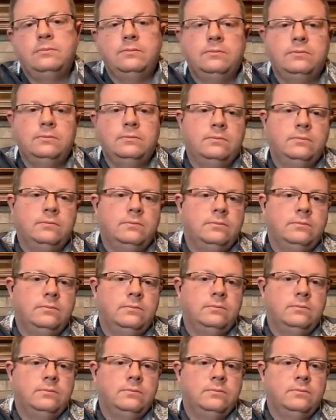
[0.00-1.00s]

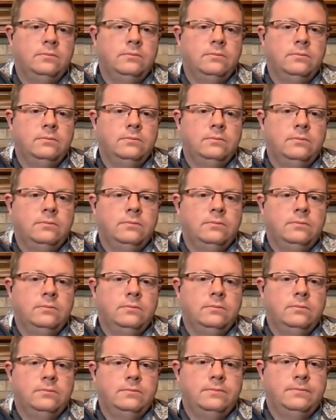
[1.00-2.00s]

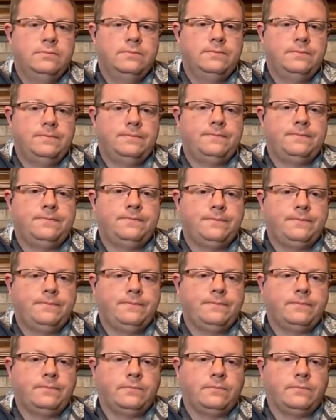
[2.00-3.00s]

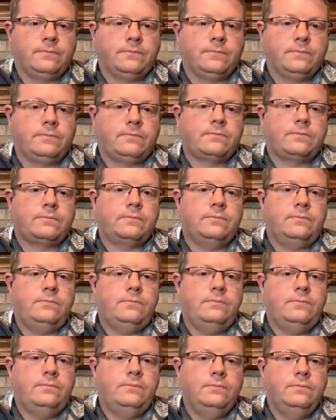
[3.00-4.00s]

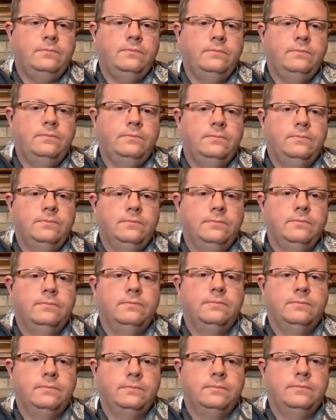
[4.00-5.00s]

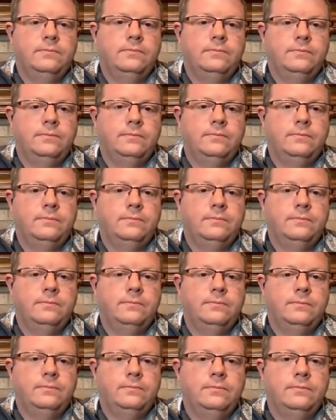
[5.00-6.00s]

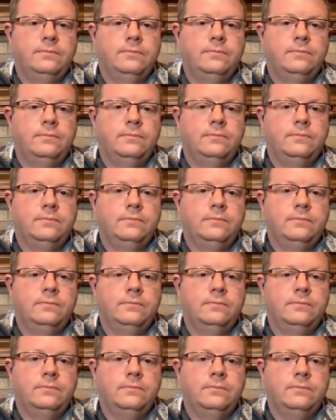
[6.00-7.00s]

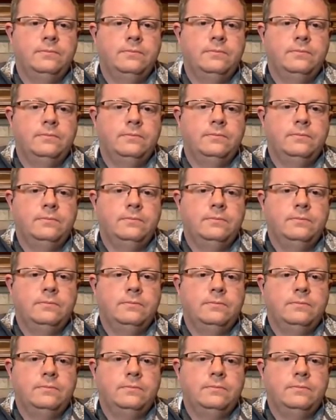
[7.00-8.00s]
This person isn't speaking.